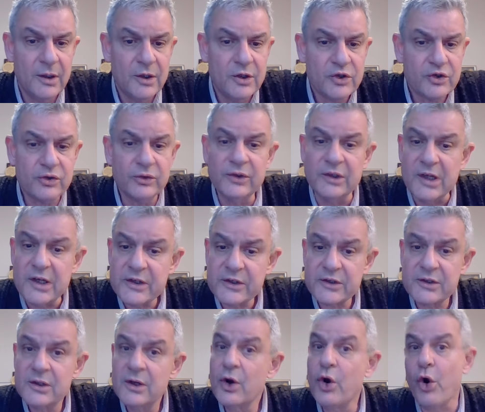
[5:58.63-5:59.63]
Should
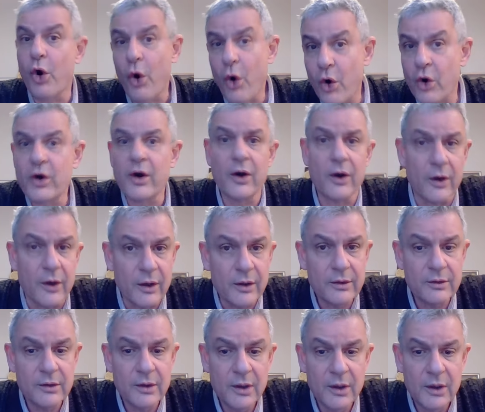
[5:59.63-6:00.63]
this co-occur
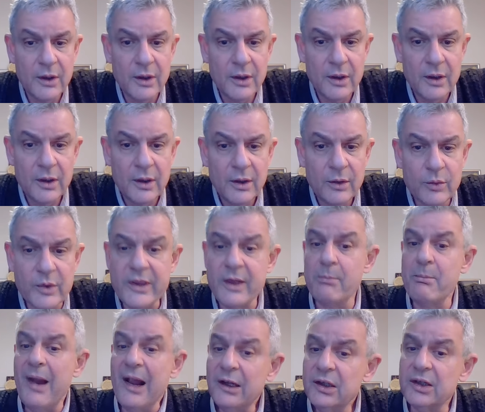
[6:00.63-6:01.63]
with a
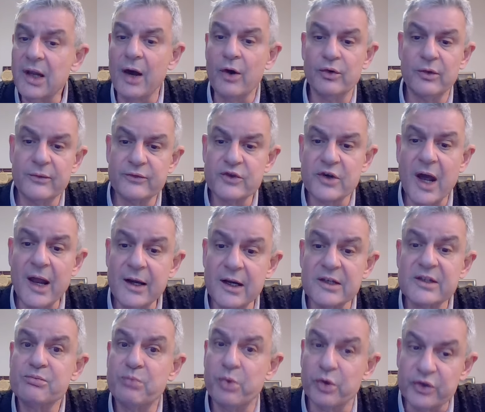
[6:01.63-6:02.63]
meltdown of
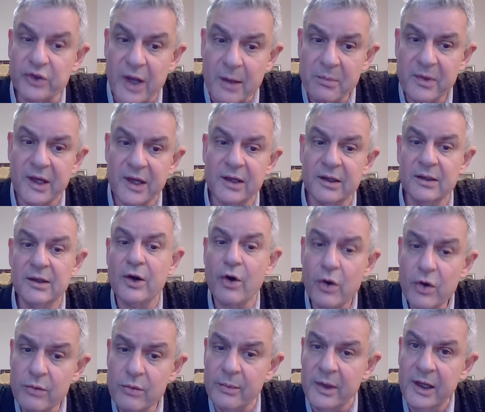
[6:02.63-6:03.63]
China's Potemkin
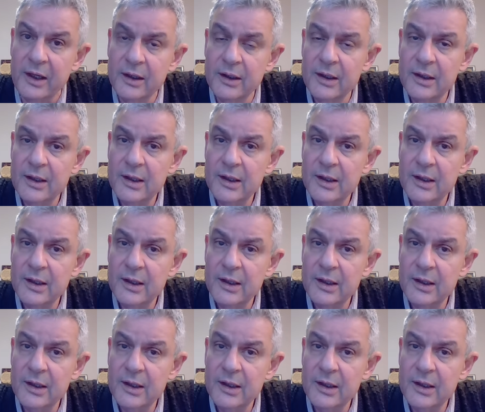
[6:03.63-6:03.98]
economy,